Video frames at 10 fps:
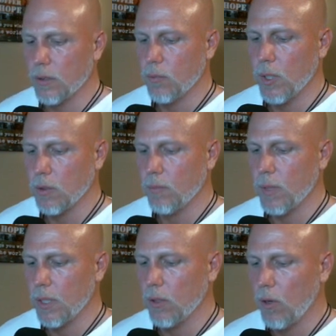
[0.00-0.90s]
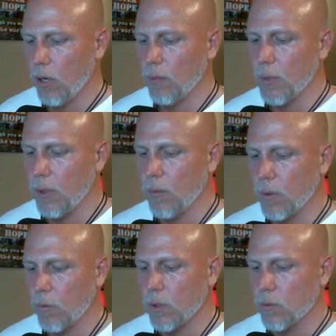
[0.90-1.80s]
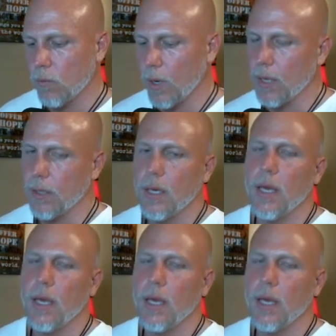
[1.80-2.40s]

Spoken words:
depends on being in harmony with what's right.